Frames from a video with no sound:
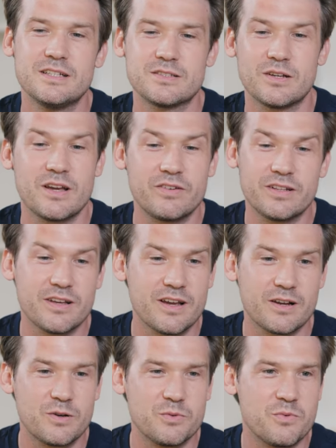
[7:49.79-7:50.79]
So every day
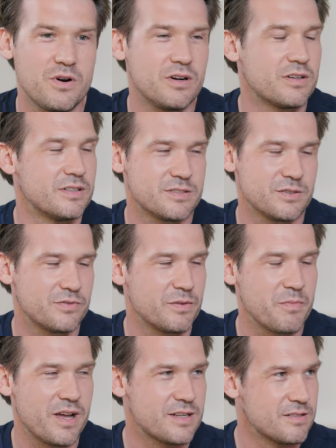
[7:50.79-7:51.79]
I go walk and sort of
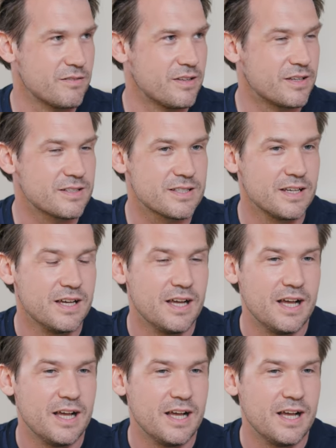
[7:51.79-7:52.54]
imagine things,